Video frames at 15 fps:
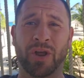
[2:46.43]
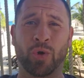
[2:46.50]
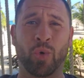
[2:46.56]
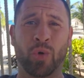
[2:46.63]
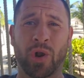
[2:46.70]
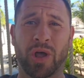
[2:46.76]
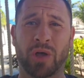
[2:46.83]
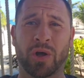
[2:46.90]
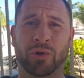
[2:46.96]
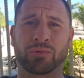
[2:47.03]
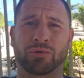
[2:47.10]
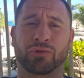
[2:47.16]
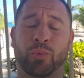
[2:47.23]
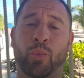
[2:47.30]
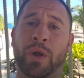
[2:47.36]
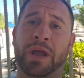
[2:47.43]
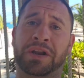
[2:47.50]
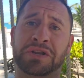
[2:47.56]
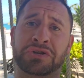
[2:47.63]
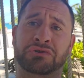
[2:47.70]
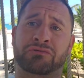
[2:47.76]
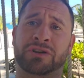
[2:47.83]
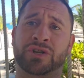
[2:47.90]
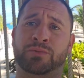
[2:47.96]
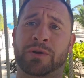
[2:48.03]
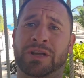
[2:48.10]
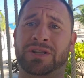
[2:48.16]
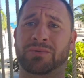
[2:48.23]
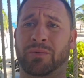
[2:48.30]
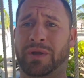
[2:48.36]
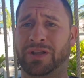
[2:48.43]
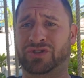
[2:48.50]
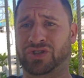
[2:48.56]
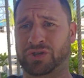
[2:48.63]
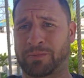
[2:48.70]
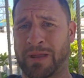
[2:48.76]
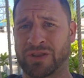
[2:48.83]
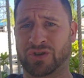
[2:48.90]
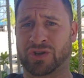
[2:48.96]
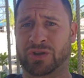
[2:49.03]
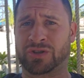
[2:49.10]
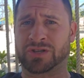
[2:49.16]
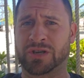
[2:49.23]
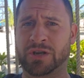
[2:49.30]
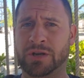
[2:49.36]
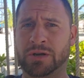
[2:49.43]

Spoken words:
And all I heard was we had injuries, we had suspensions.